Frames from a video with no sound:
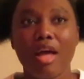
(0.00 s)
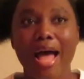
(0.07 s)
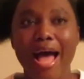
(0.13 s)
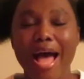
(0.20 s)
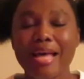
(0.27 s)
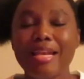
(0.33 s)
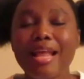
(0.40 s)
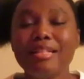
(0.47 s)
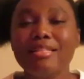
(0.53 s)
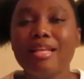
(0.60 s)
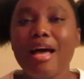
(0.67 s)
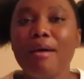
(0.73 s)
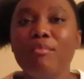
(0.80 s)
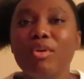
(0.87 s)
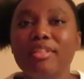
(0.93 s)
At that
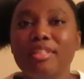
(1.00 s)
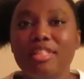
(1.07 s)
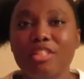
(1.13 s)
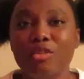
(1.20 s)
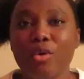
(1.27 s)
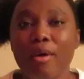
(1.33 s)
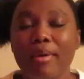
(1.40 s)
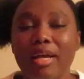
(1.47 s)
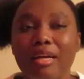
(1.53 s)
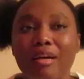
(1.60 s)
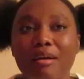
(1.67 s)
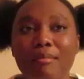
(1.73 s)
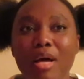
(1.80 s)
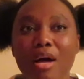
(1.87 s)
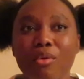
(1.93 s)
time when this drama
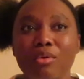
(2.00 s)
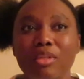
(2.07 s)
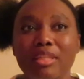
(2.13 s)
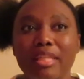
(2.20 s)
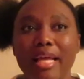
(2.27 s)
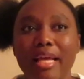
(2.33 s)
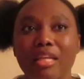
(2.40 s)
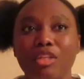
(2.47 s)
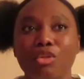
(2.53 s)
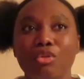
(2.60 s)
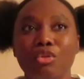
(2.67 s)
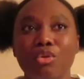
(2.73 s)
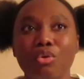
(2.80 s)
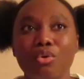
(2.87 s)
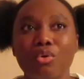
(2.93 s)
come out, like, you
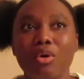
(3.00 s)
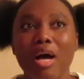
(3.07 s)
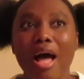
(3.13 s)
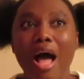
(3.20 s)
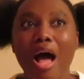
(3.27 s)
know,